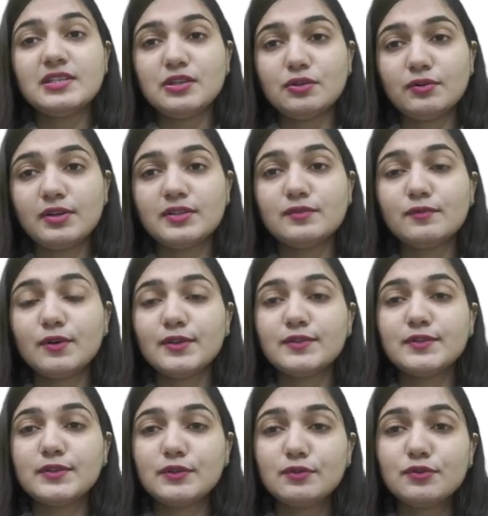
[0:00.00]
TEOS
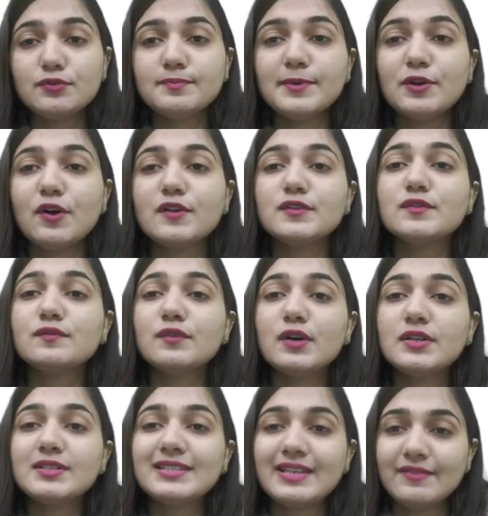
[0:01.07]
was used because it
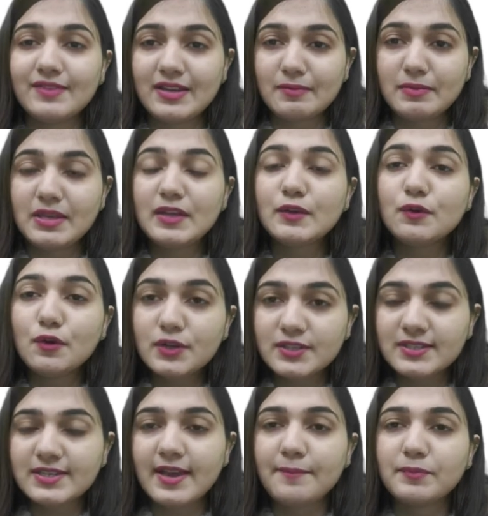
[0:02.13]
was giving me
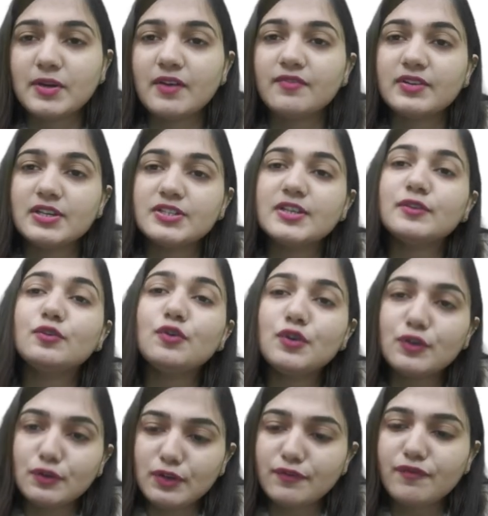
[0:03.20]
good step coverage and
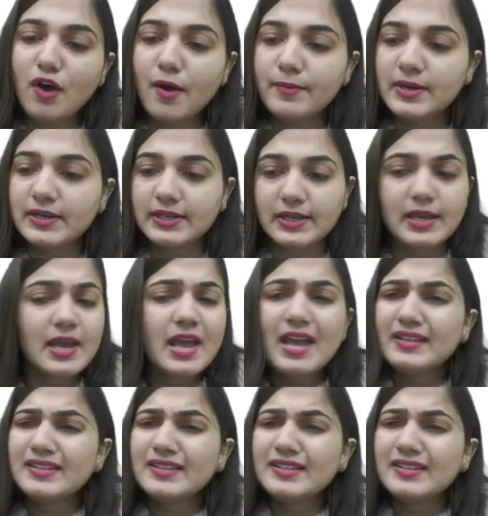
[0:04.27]
good uniformity.